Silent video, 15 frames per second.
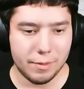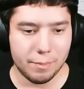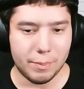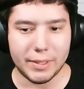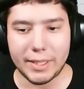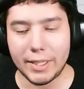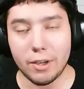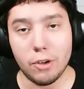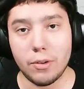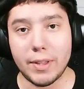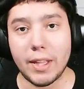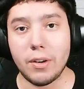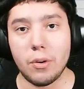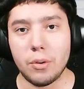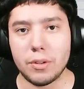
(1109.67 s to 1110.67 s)
But they
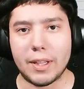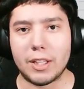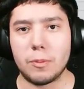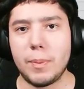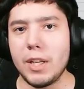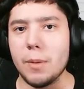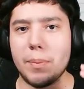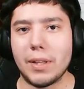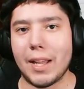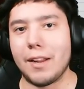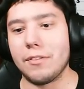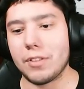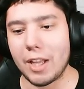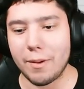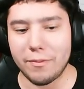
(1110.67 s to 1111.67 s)
don't like speed up in line
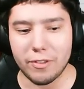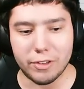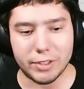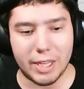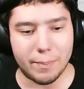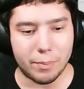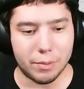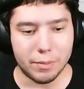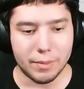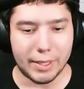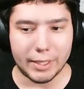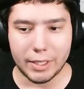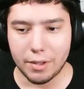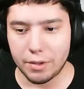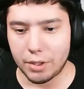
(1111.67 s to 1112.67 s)
of sight, for example,
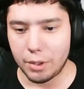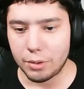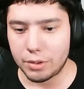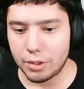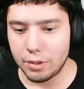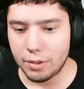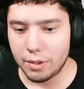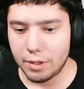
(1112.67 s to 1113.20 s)
like other ghosts do.